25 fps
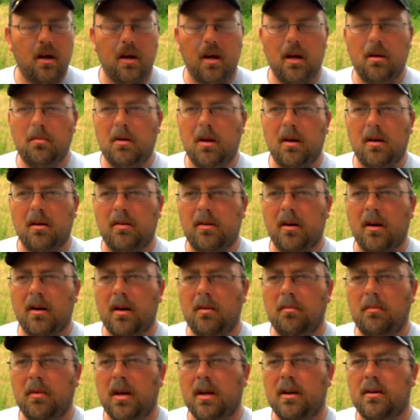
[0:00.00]
a
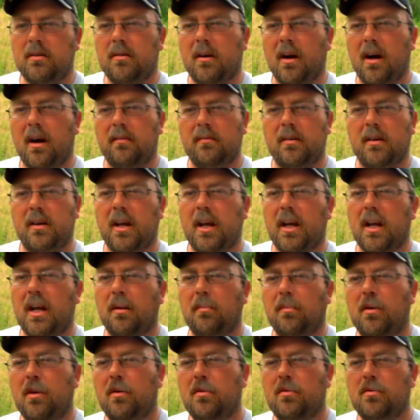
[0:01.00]
30-minute drive to take
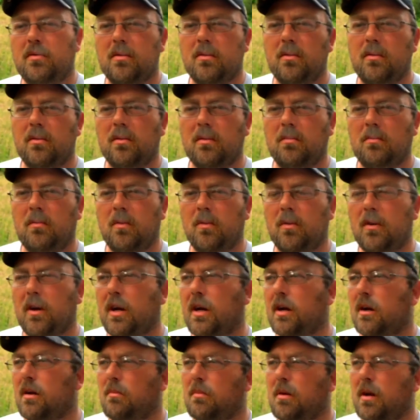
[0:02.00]
him to school in the
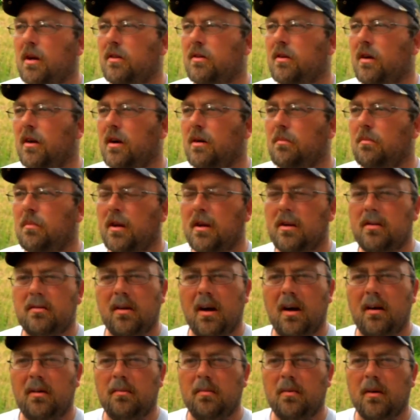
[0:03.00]
morning. It'd be a 30-minute
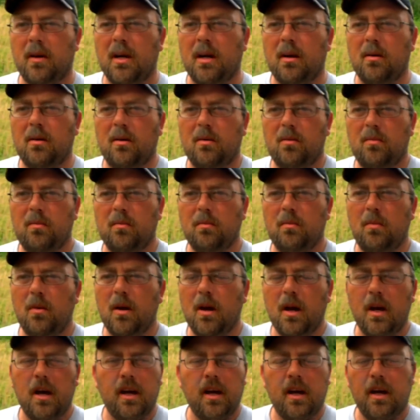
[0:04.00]
drive to bring him home
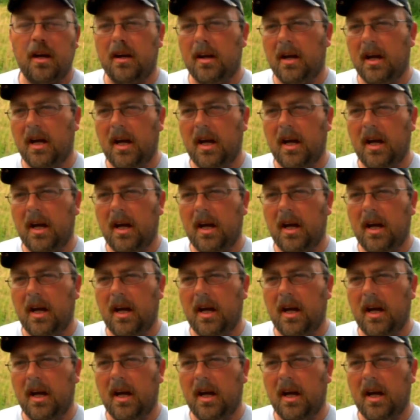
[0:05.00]
in the